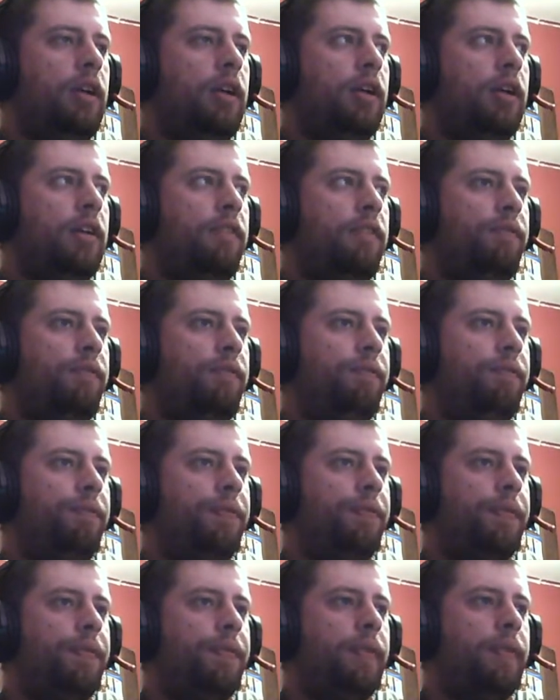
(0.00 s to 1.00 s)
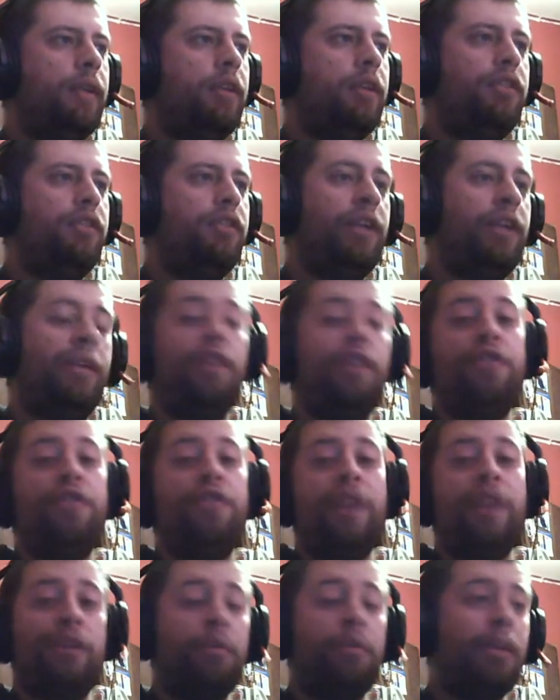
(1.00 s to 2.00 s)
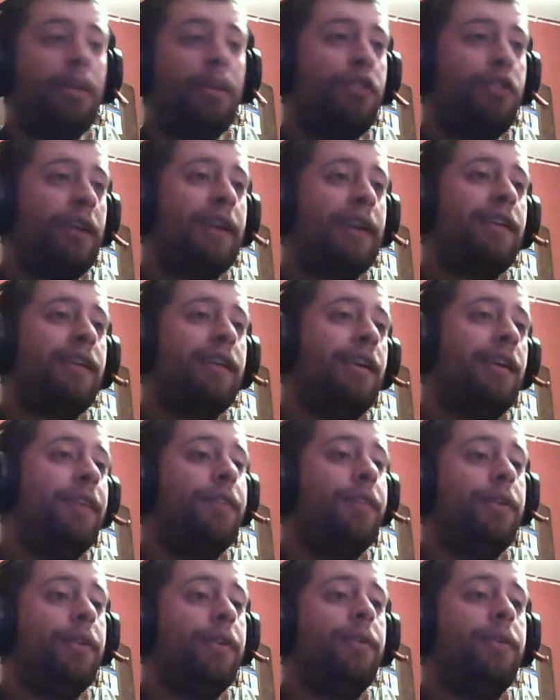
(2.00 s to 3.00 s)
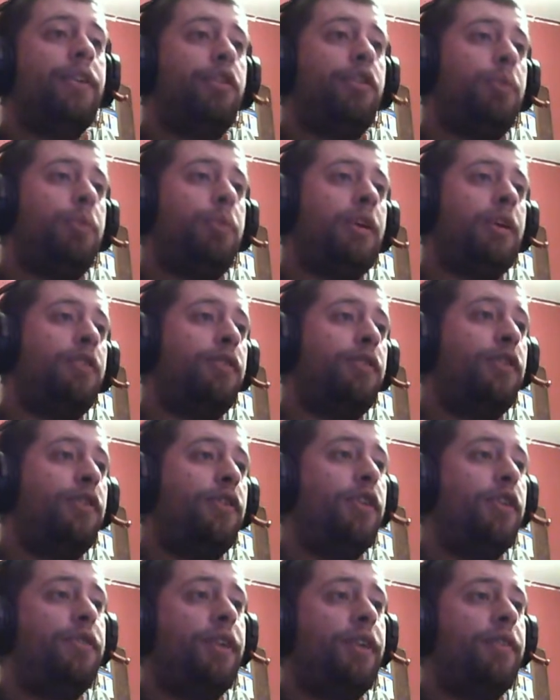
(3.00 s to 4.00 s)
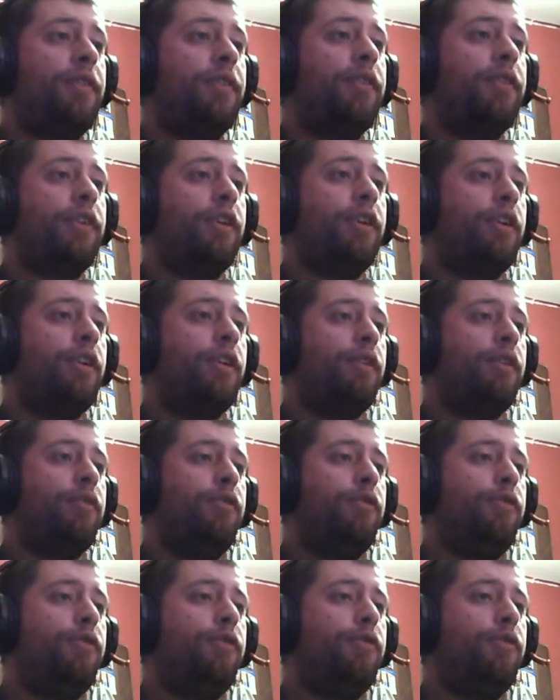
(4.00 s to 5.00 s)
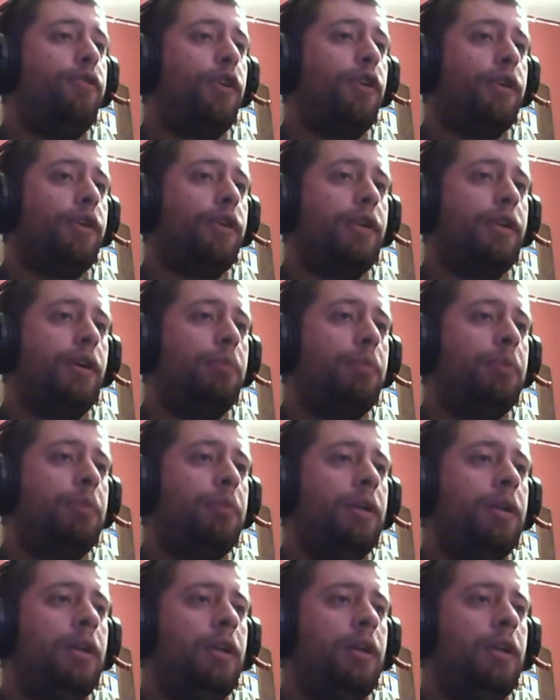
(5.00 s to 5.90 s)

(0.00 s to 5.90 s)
Alright. Now this is actually my second time doing this because the first time the recording fucked up.